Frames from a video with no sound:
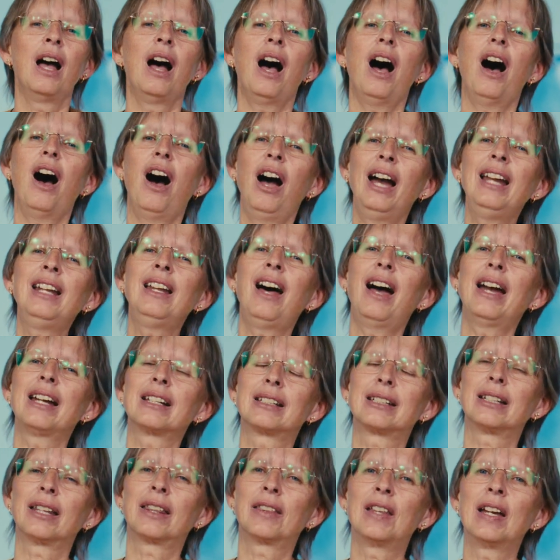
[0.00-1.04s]
I like
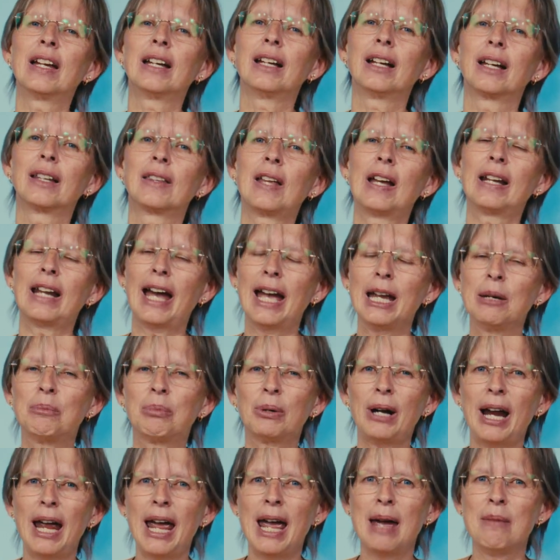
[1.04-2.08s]
to think that
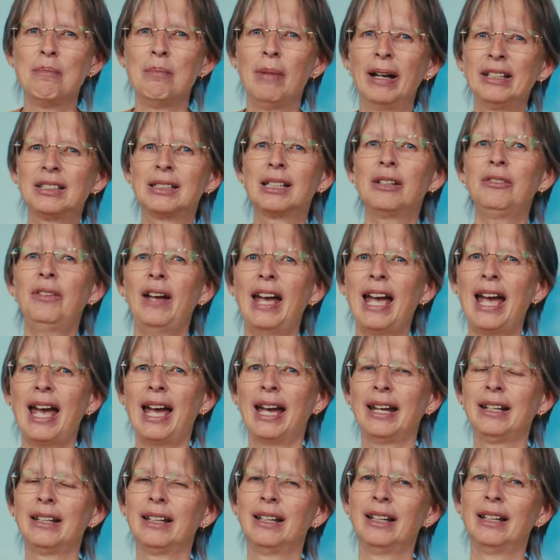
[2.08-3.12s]
Abraham must have
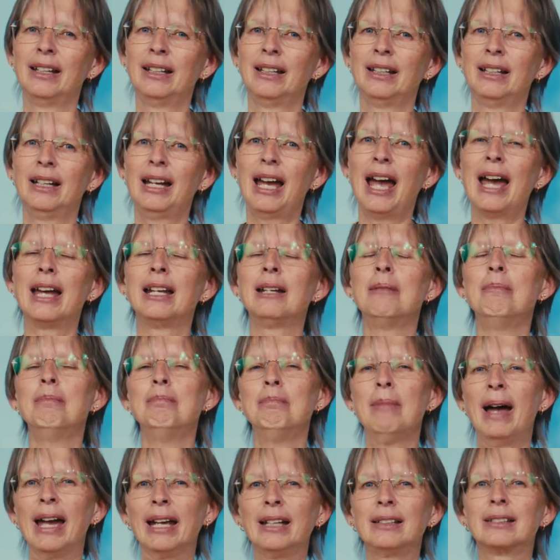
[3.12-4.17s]
had an
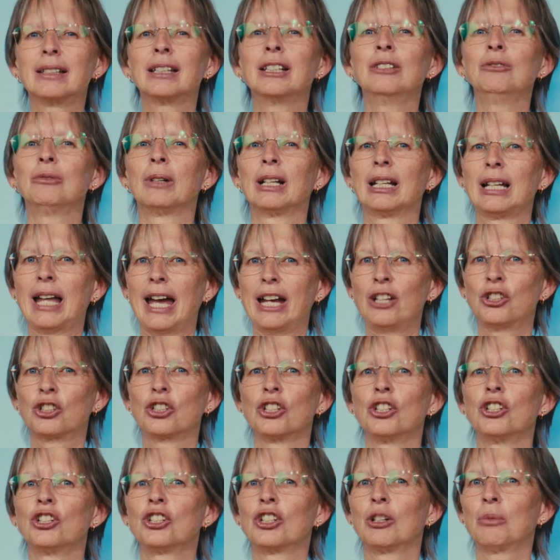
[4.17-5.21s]
amazing
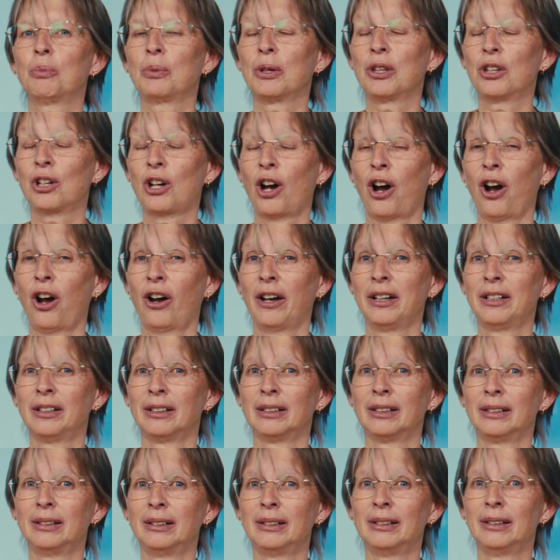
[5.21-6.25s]
relationship with God,
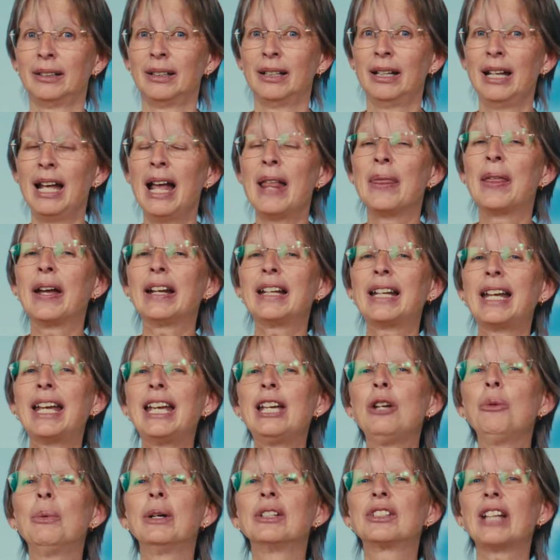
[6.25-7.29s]
that
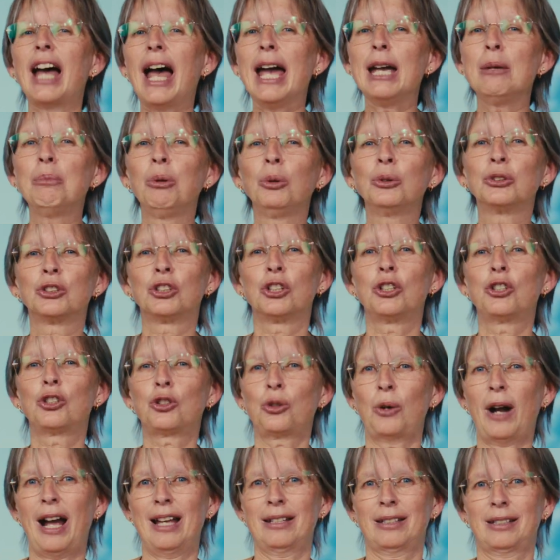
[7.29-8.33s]
he was able to
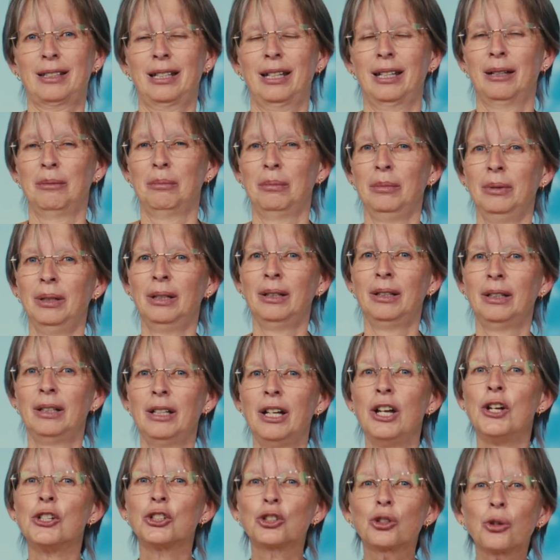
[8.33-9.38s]
trust him,
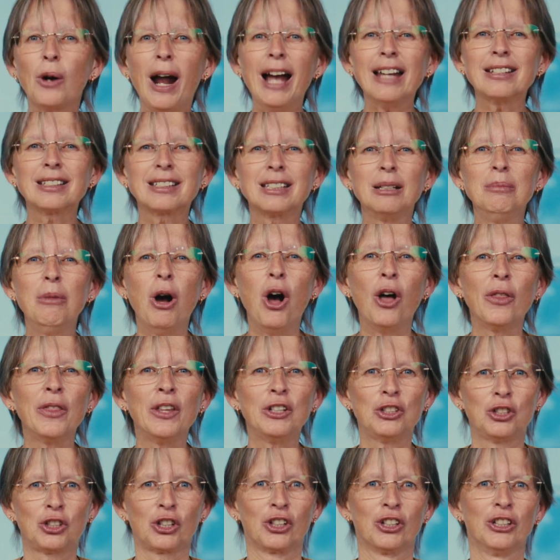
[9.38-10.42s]
trust him on the
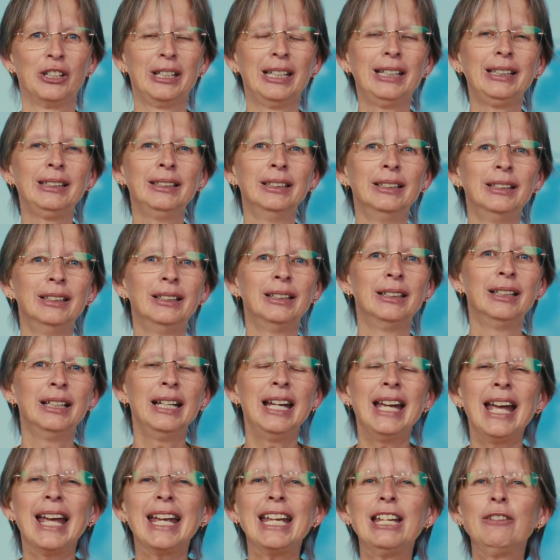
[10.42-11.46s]
journey,
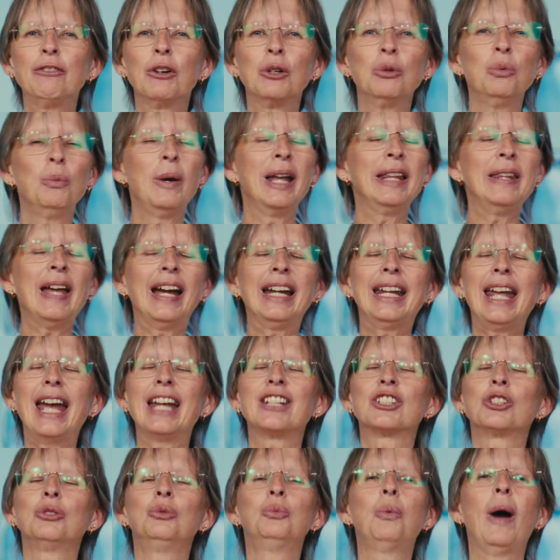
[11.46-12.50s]
even when they'd had
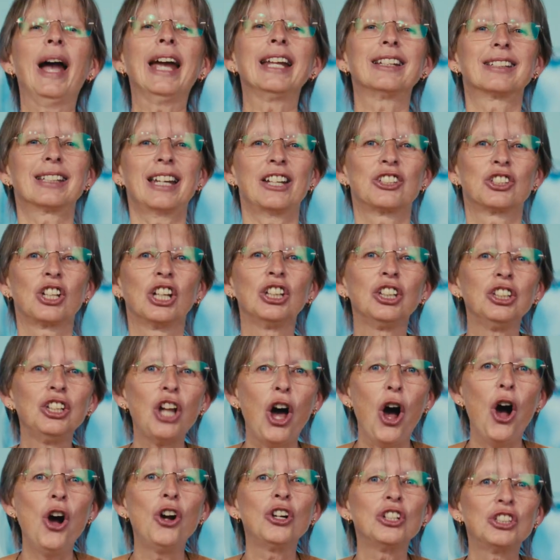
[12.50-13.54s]
to wait such a
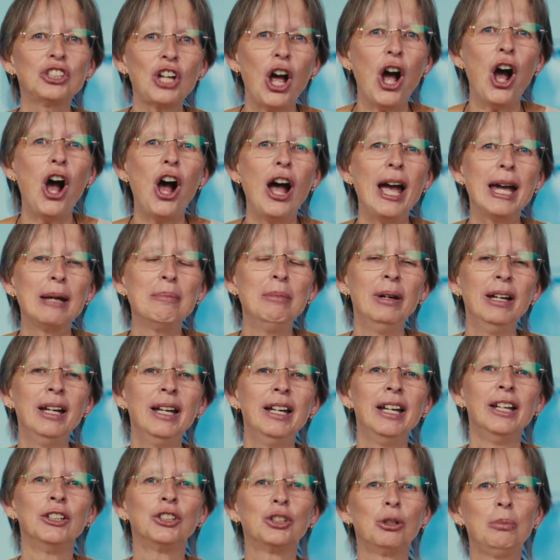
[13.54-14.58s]
long time
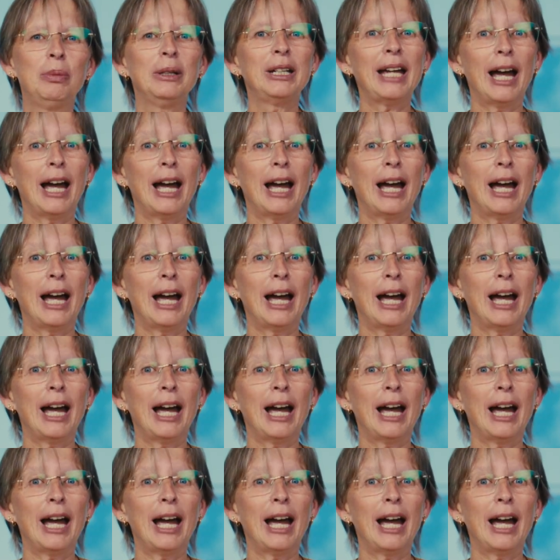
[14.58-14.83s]
to be